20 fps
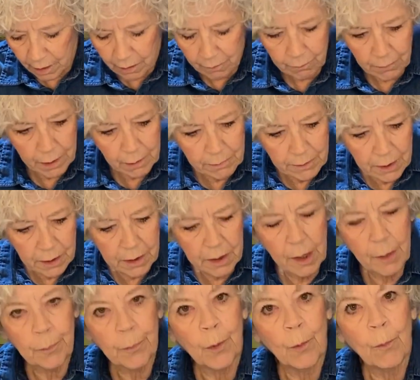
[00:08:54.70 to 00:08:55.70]
Maybe a
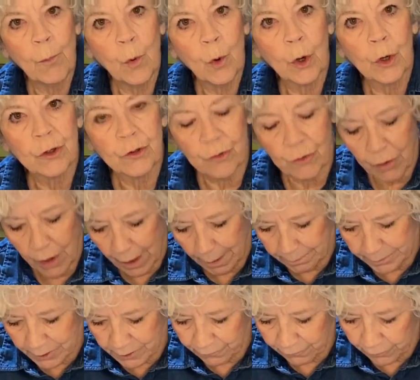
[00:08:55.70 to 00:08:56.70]
couple more
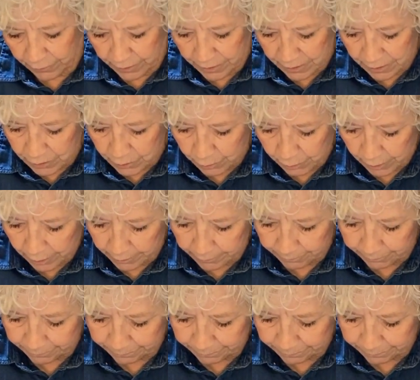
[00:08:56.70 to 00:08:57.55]
drops for this one.